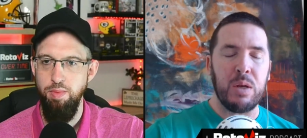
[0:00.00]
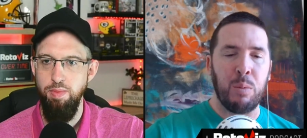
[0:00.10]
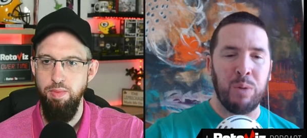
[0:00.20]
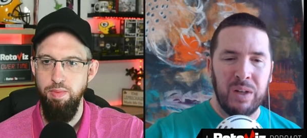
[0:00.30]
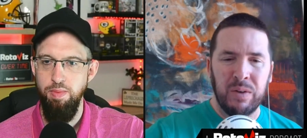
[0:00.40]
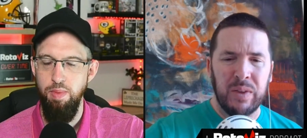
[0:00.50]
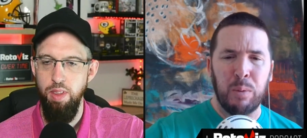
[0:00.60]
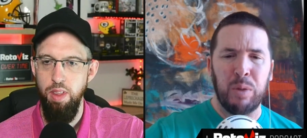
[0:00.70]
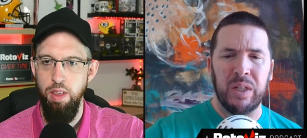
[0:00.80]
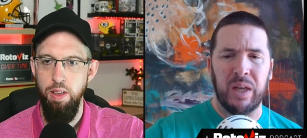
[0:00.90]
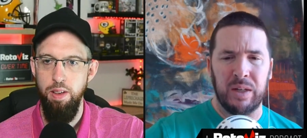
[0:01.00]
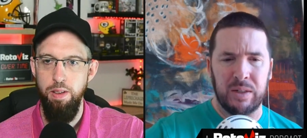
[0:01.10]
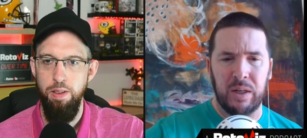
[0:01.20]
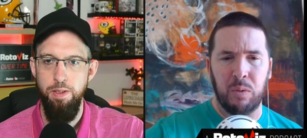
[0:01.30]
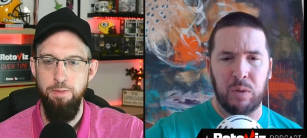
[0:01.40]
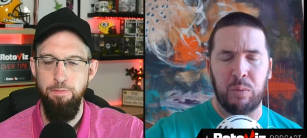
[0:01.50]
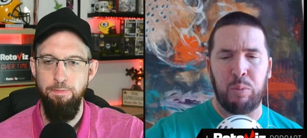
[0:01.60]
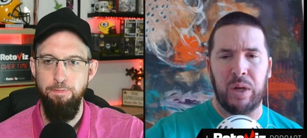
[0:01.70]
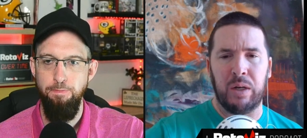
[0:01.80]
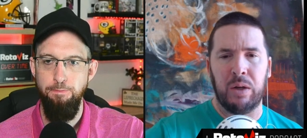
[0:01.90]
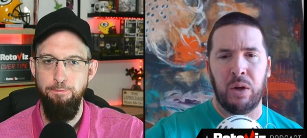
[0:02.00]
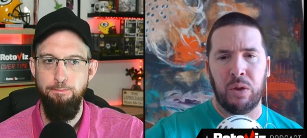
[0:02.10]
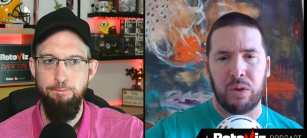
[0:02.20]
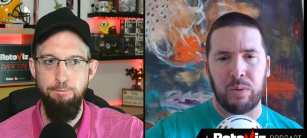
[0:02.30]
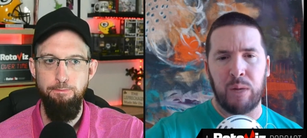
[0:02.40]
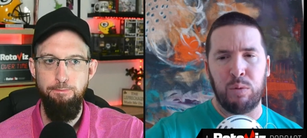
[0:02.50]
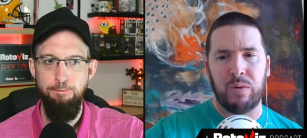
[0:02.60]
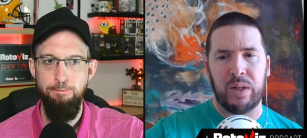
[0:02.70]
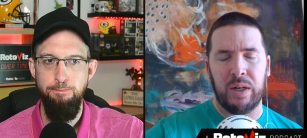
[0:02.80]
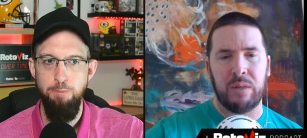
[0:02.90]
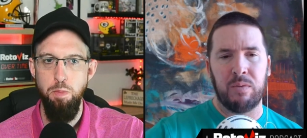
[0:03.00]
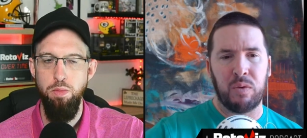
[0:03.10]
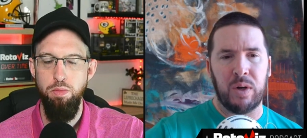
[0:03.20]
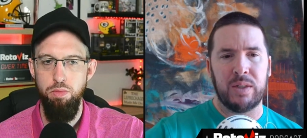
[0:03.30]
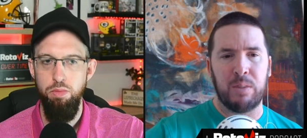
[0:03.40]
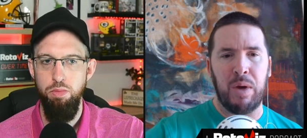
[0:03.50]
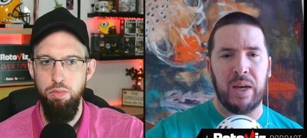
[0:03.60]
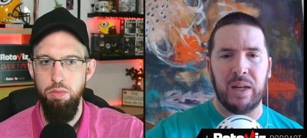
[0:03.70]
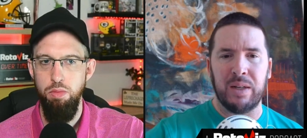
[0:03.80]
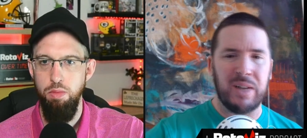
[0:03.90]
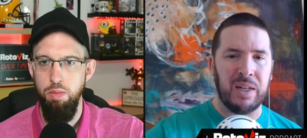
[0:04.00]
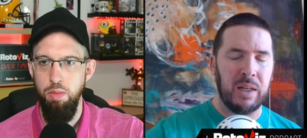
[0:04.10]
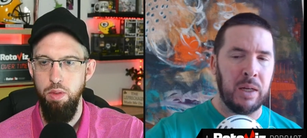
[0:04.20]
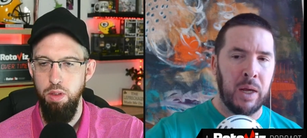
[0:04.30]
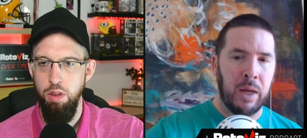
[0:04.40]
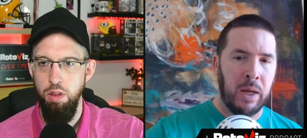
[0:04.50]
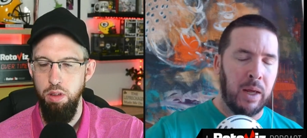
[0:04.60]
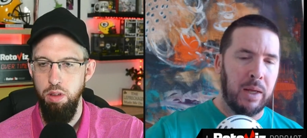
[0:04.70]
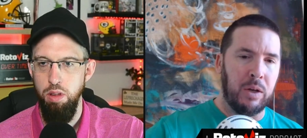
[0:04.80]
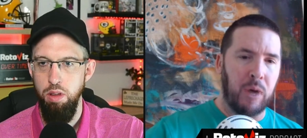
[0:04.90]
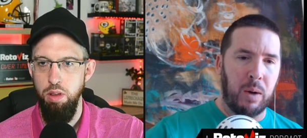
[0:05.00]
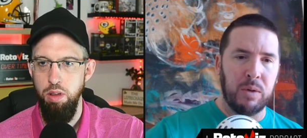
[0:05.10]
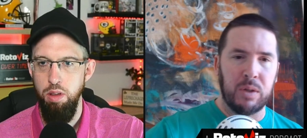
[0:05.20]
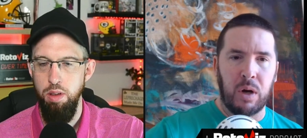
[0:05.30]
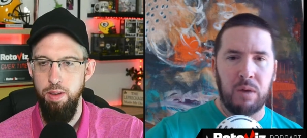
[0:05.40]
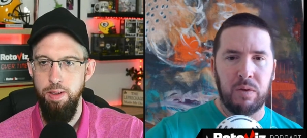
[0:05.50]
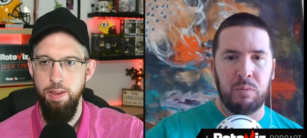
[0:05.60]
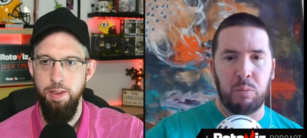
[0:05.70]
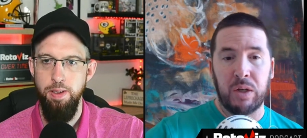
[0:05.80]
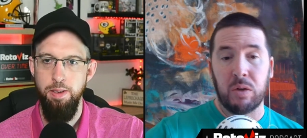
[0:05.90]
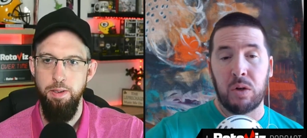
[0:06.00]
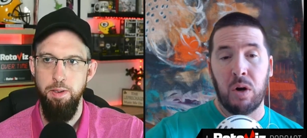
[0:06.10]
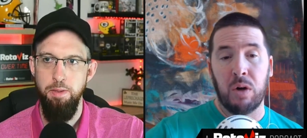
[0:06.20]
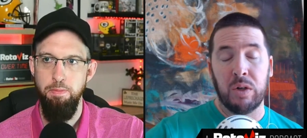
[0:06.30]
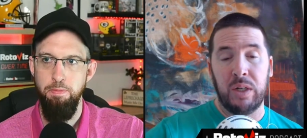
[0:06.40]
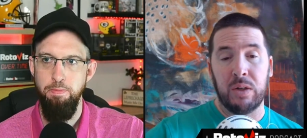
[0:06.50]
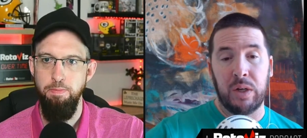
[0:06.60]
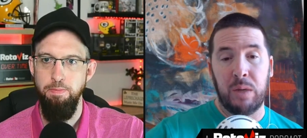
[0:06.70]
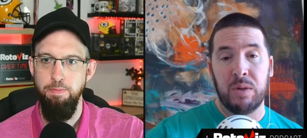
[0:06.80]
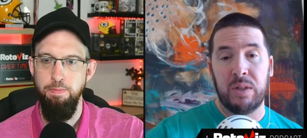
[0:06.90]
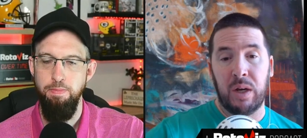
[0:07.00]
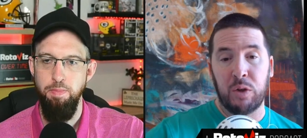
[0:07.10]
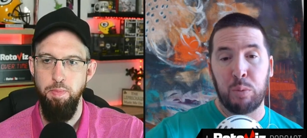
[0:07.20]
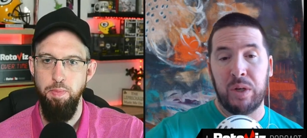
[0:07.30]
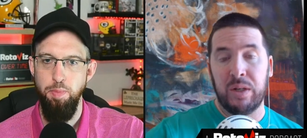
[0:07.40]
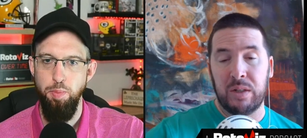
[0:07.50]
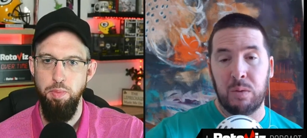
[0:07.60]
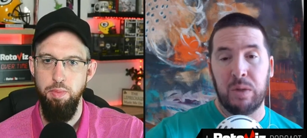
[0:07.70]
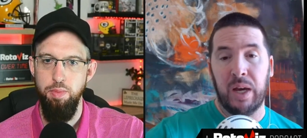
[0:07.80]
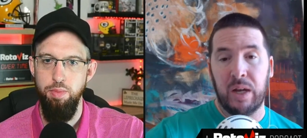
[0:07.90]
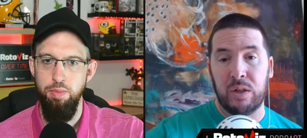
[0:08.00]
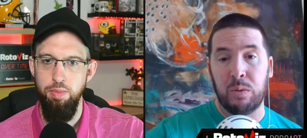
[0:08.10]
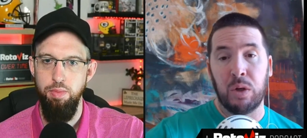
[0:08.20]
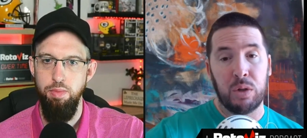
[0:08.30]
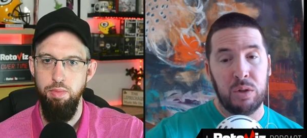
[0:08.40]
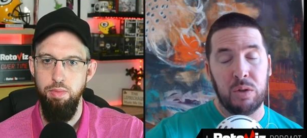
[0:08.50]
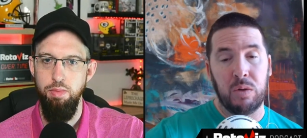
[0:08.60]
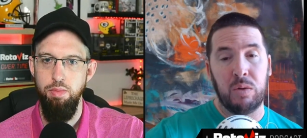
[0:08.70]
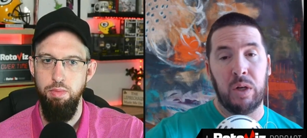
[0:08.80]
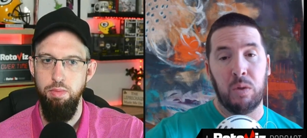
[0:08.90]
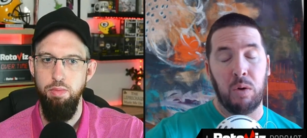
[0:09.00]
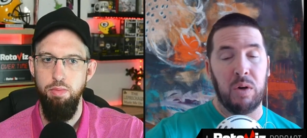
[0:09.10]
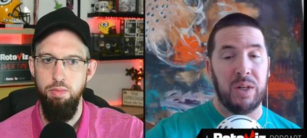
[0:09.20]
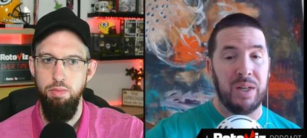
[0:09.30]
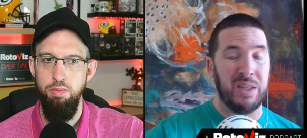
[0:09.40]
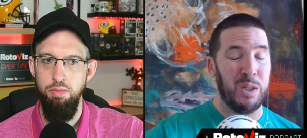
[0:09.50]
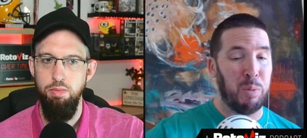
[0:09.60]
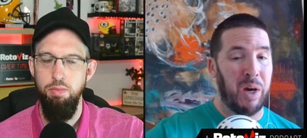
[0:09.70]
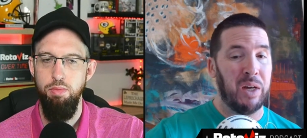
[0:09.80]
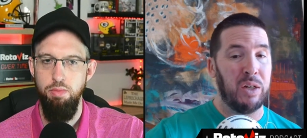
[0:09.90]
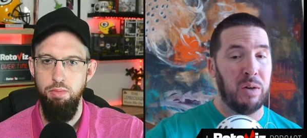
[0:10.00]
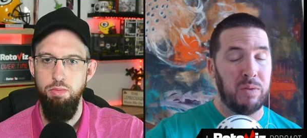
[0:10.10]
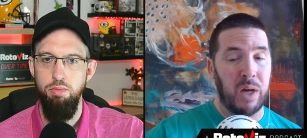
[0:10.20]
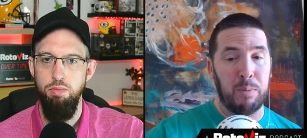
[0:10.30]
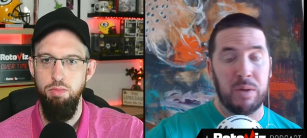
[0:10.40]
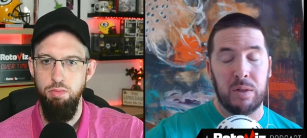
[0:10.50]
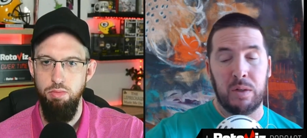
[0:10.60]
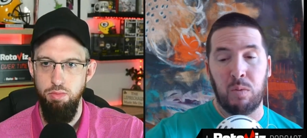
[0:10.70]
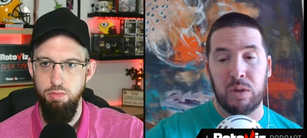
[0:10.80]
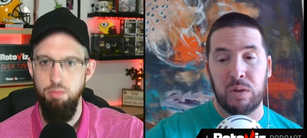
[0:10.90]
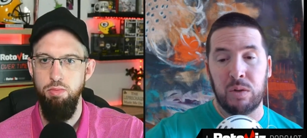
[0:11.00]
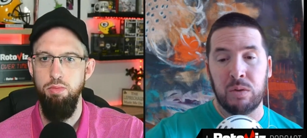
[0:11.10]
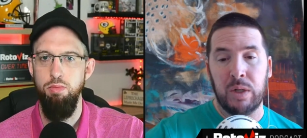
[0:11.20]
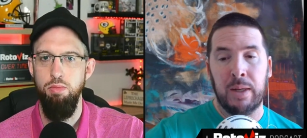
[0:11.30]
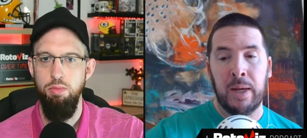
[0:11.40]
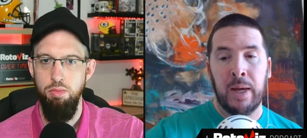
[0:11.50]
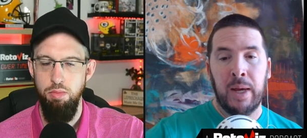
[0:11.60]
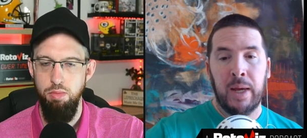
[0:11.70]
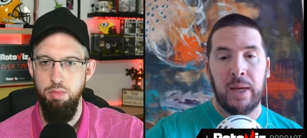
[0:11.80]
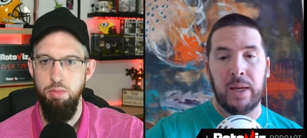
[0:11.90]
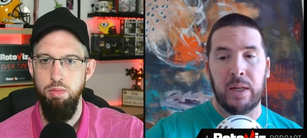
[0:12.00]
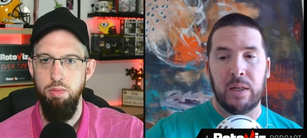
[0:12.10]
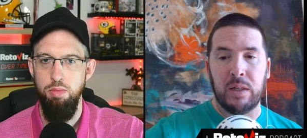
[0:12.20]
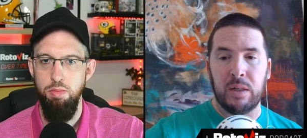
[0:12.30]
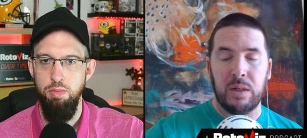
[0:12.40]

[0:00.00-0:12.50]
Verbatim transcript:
Speaker 1: But even if that had been the case, it would have been the right move, I think, for us to make. And it's not that, you know, I was off of Michael Carter either. He was the other piece that we had to include in order to get this package of Dobbins on the one, two, three. And